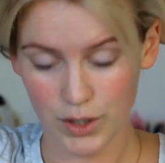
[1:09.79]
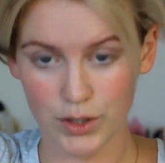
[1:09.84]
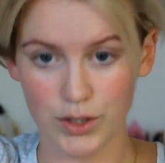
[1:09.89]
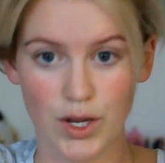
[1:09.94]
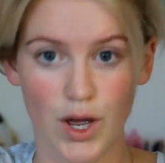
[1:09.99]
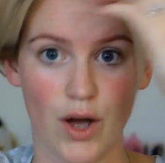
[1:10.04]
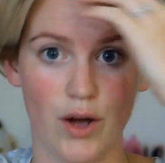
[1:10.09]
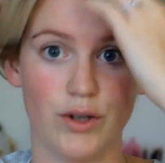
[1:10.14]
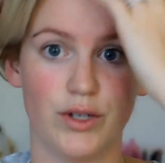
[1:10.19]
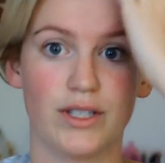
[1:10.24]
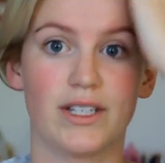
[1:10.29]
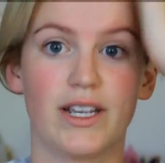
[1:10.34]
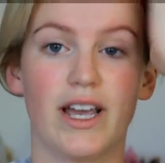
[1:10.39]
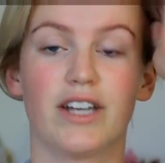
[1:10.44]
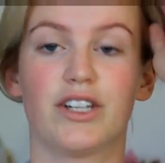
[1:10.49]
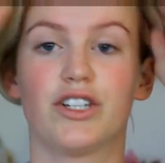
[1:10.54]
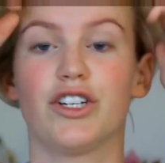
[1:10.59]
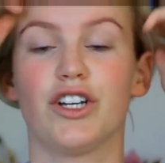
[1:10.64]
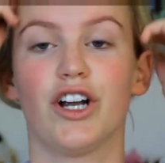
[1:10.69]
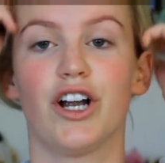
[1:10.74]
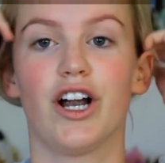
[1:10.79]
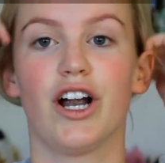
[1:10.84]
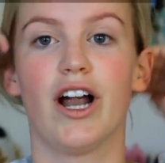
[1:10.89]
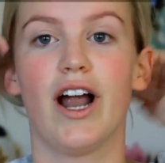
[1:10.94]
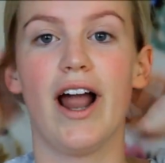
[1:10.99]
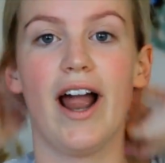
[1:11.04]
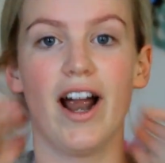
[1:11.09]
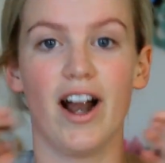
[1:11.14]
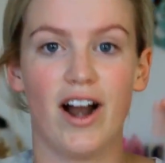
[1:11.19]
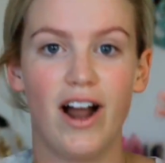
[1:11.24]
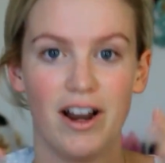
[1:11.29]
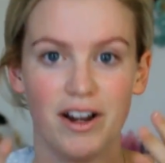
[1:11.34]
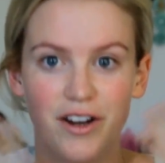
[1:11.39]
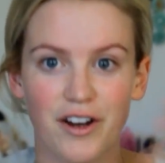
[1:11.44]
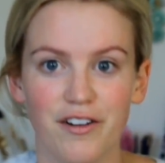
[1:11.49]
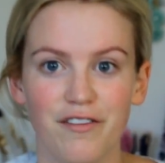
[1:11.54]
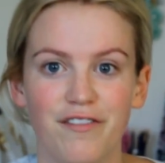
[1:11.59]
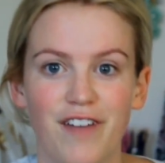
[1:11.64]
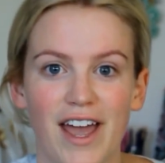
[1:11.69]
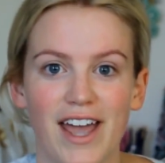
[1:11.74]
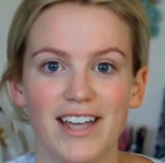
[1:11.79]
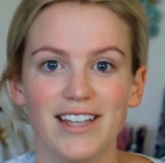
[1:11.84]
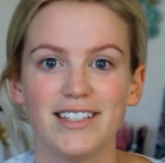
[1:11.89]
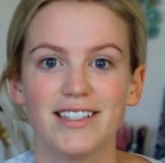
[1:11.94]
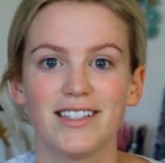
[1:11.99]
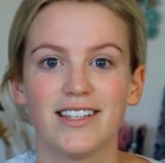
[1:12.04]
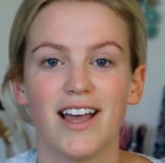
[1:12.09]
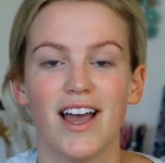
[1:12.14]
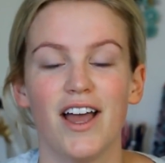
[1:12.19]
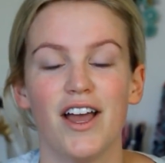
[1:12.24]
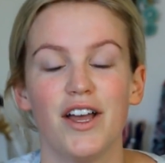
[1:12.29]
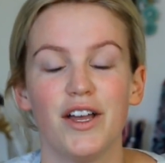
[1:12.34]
So just get your hair out of your face.